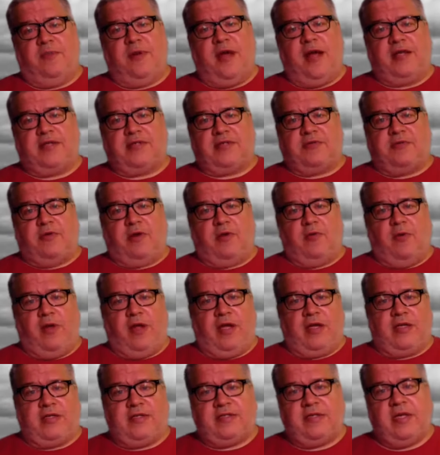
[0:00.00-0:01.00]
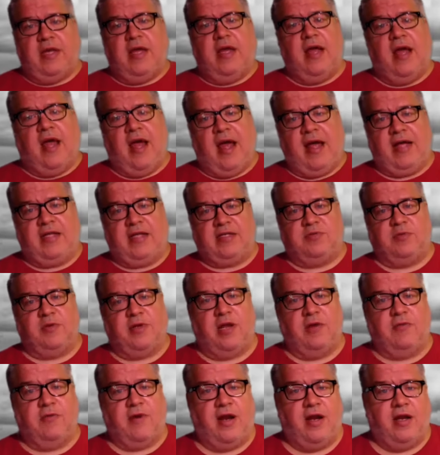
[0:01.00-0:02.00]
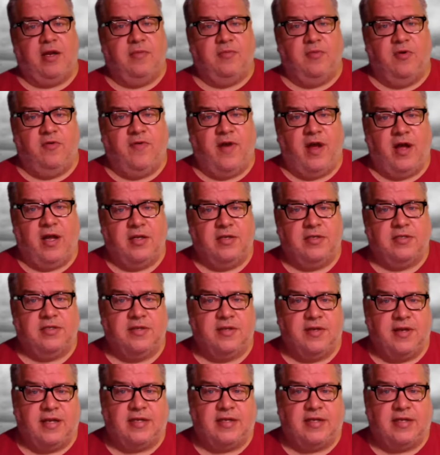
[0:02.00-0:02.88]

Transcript: past 3 weeks as we get ready to move on to